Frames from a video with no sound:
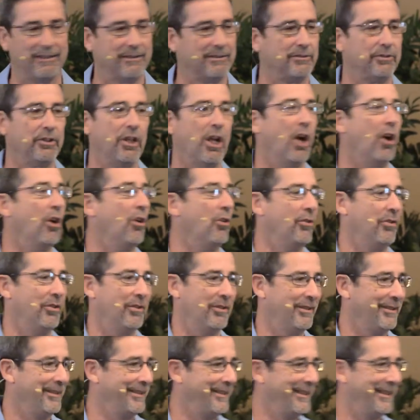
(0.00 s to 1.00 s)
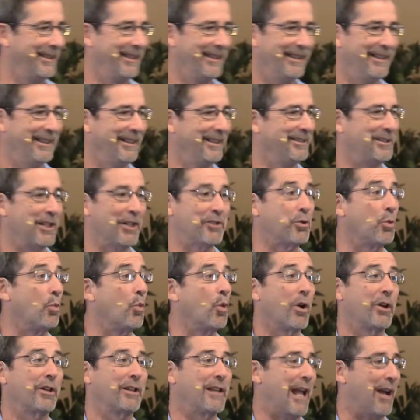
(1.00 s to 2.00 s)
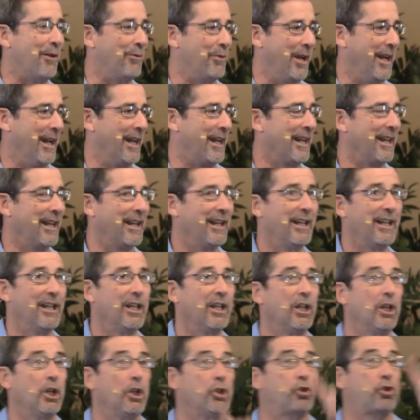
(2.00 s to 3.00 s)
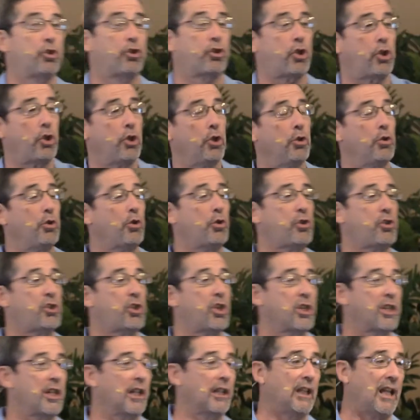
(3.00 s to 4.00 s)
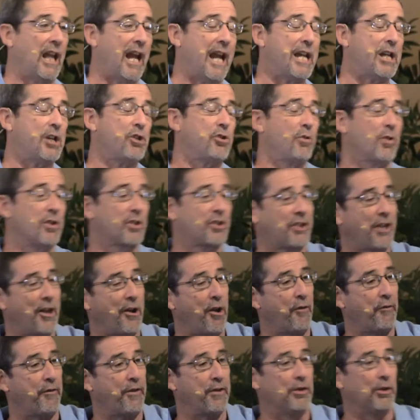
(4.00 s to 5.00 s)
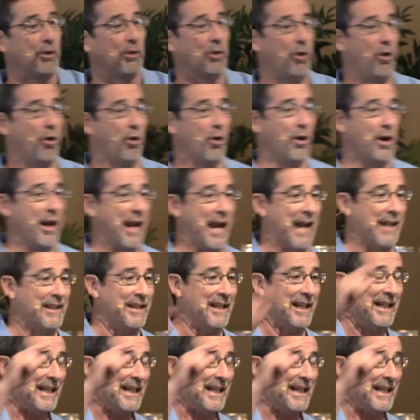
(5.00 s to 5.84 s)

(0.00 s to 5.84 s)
No, doesn't work that way. Choose to delight yourself in the Lord, and then